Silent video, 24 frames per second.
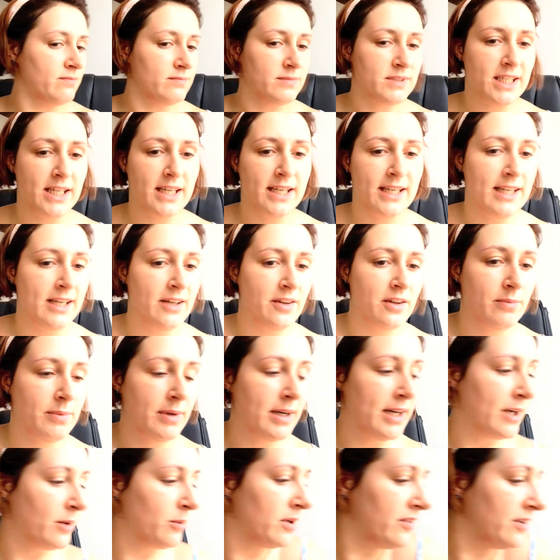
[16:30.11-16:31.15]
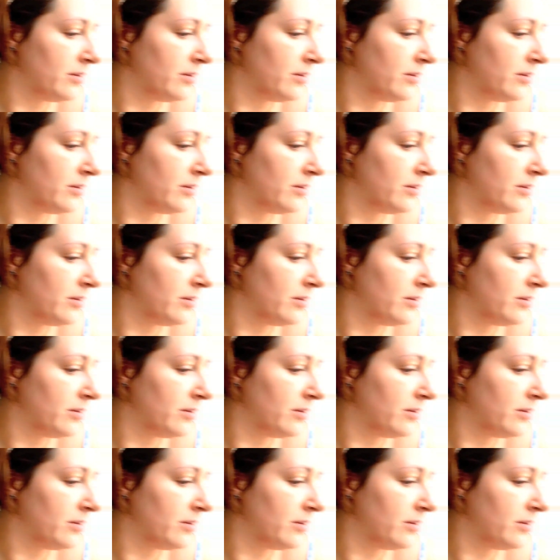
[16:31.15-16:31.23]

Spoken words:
Taken out the pack, where I